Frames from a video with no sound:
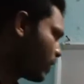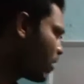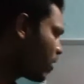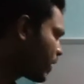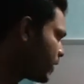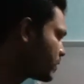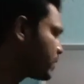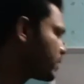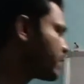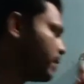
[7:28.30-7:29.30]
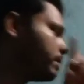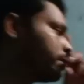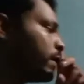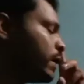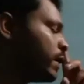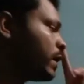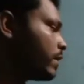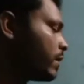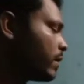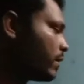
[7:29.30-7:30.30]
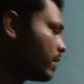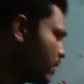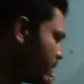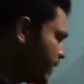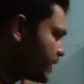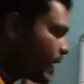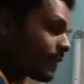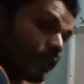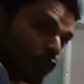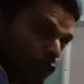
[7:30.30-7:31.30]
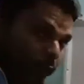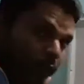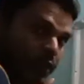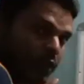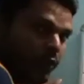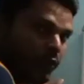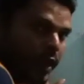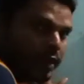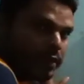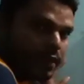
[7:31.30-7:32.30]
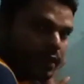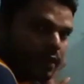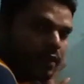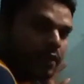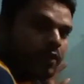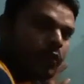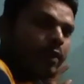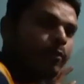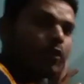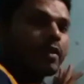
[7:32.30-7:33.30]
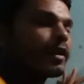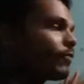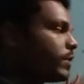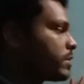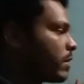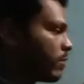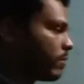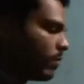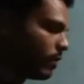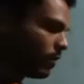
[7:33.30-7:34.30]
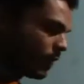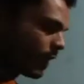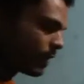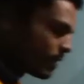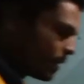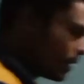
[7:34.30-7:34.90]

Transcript: or else, see, these are the 2 definitions of valency. One more definition we can say.